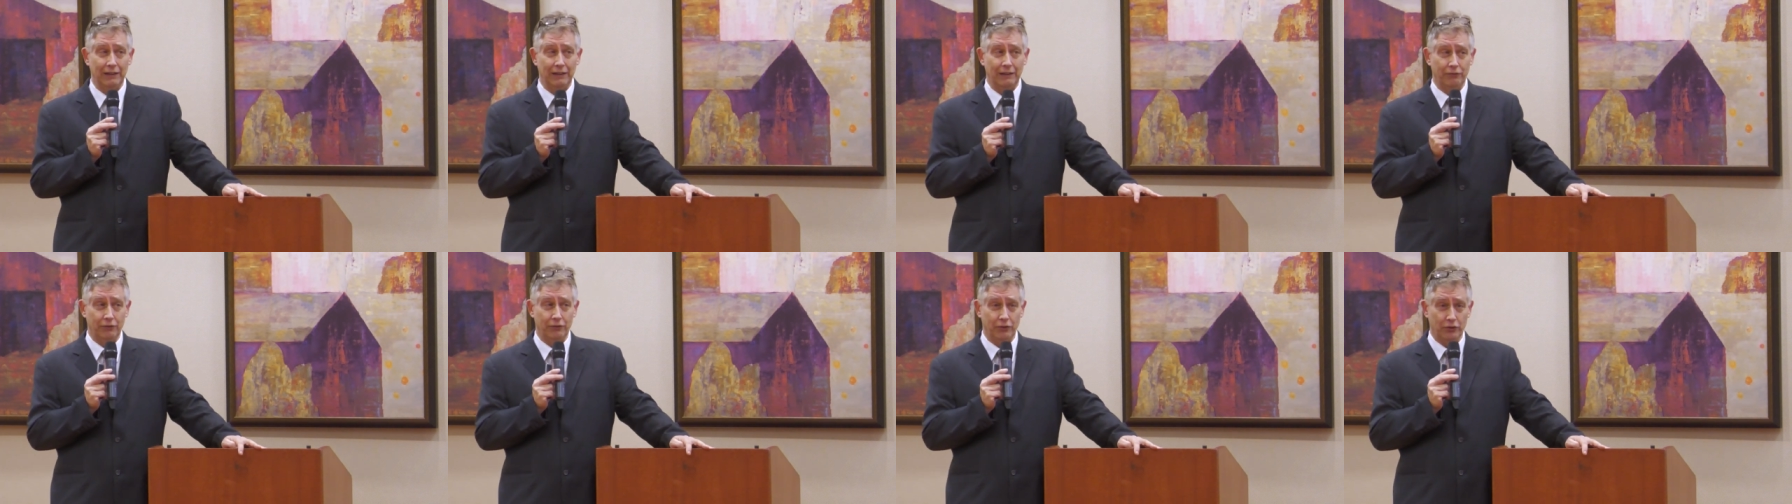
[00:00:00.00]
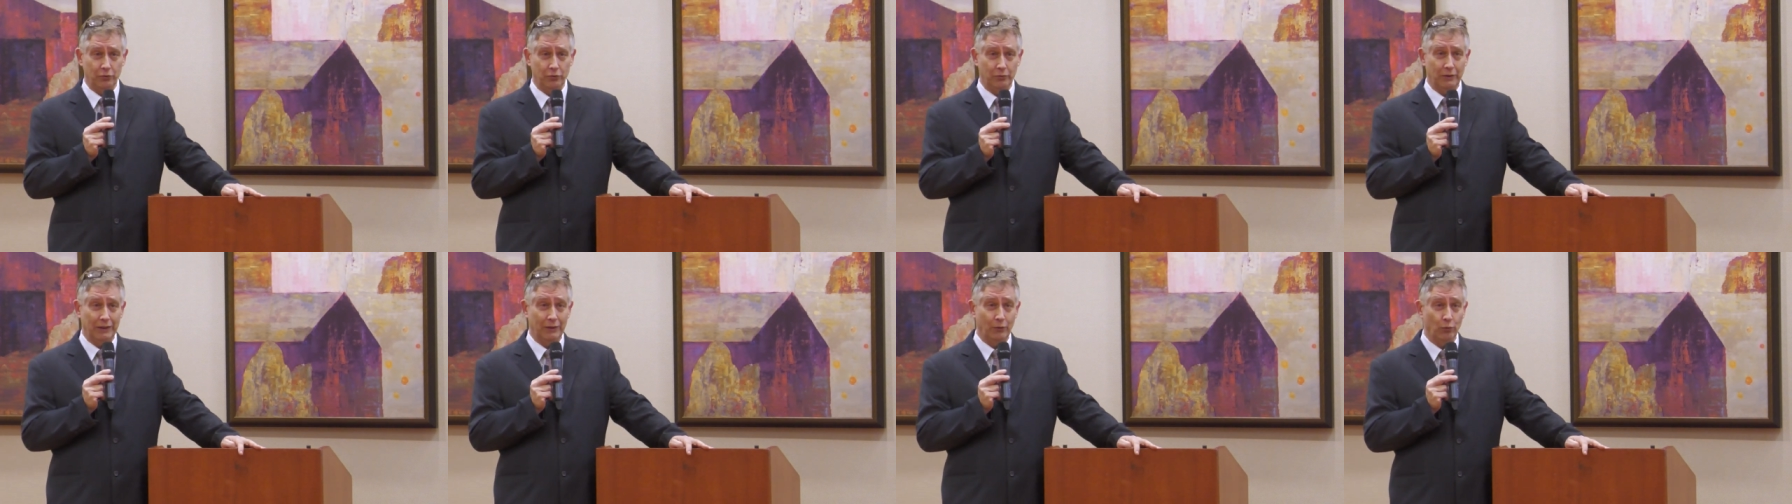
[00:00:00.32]
if you're
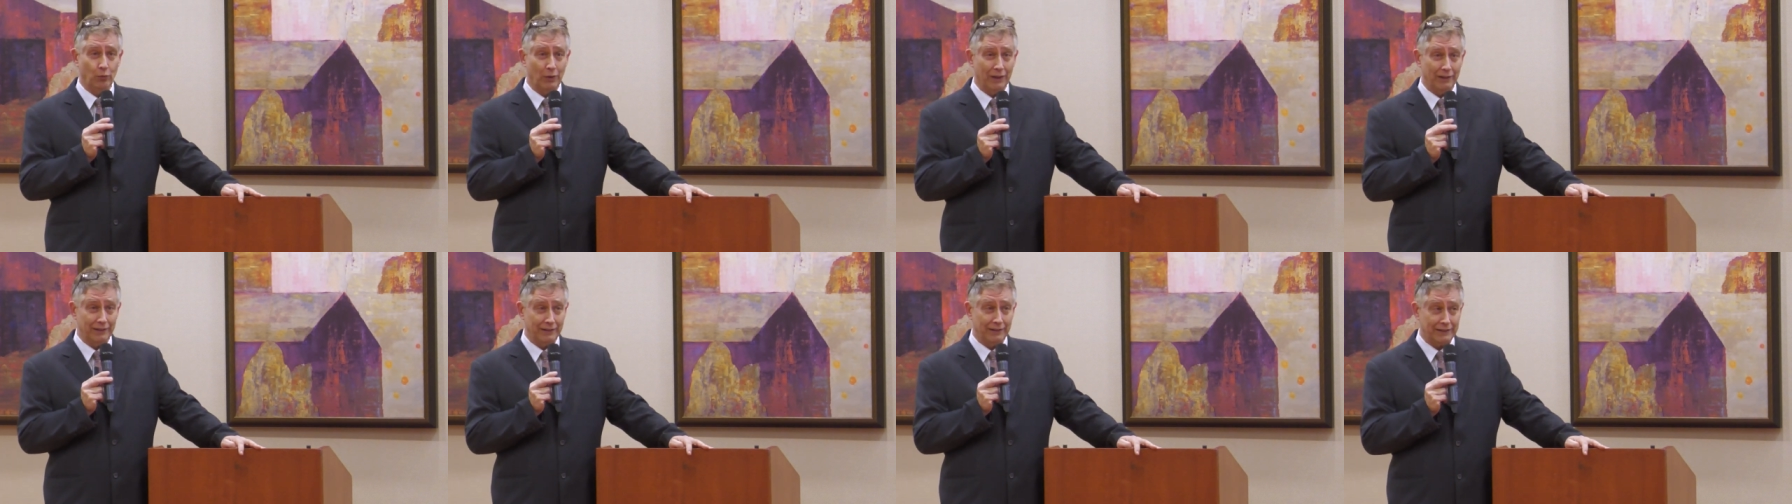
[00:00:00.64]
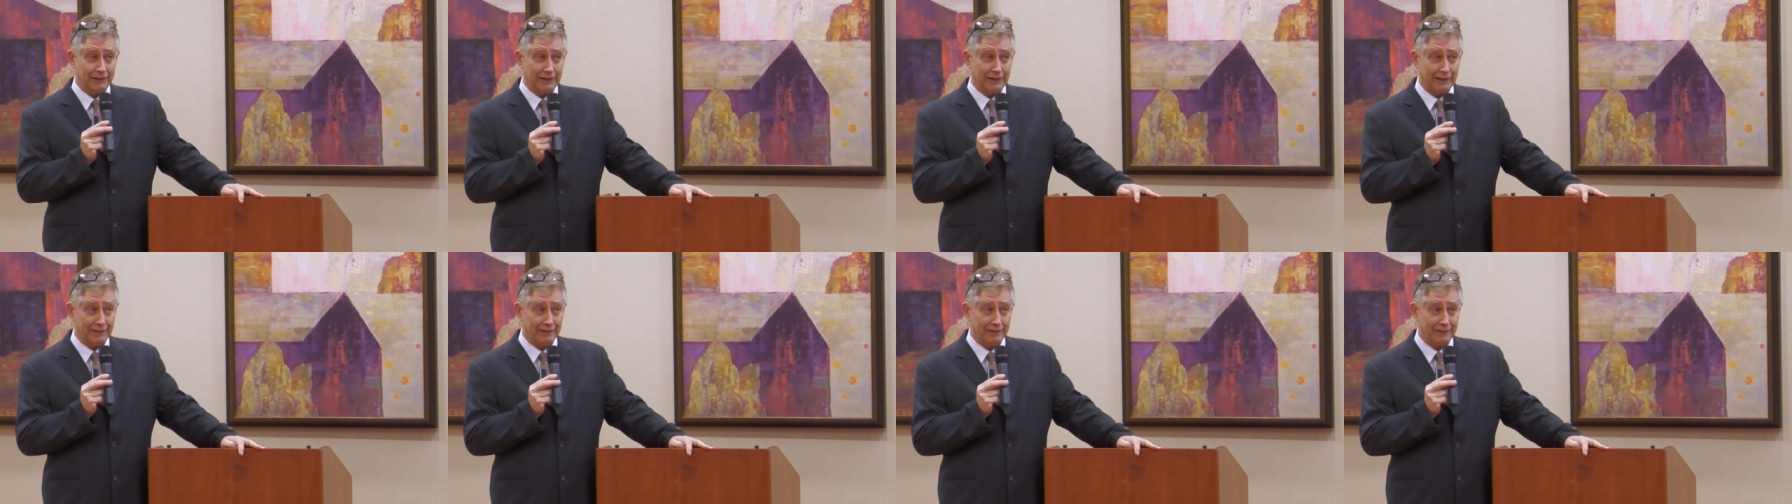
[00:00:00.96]
doing well,
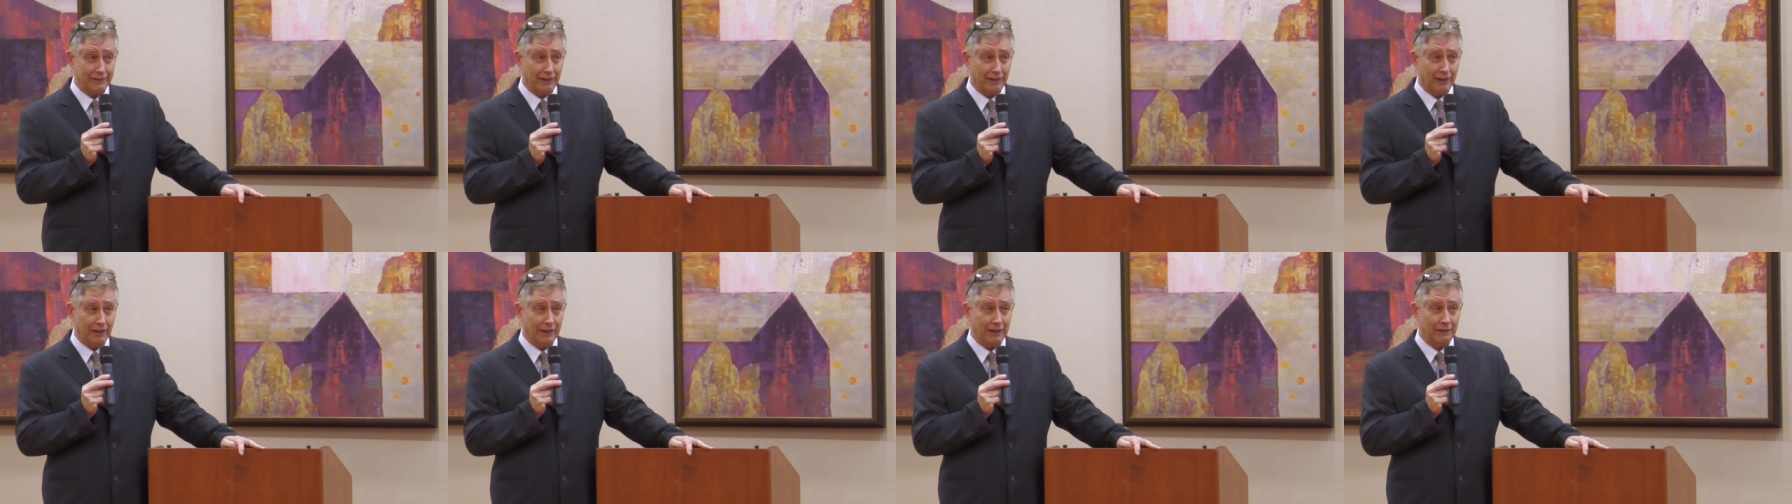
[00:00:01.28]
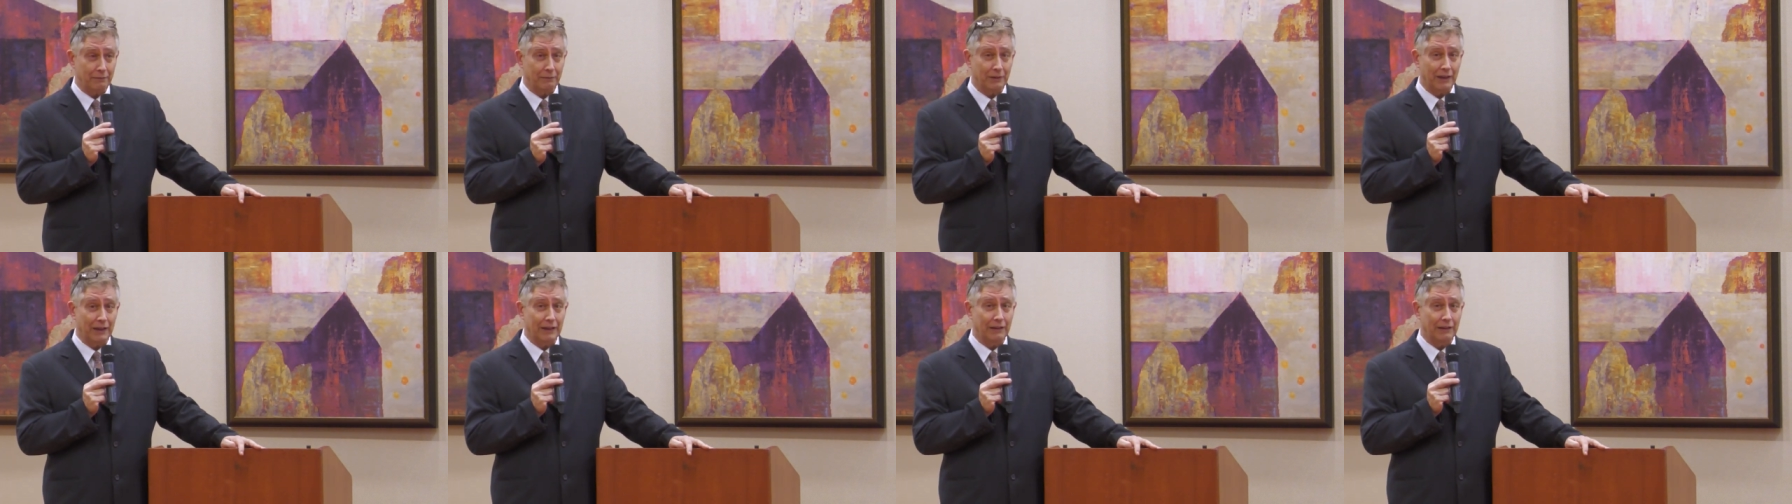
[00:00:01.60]
it takes time.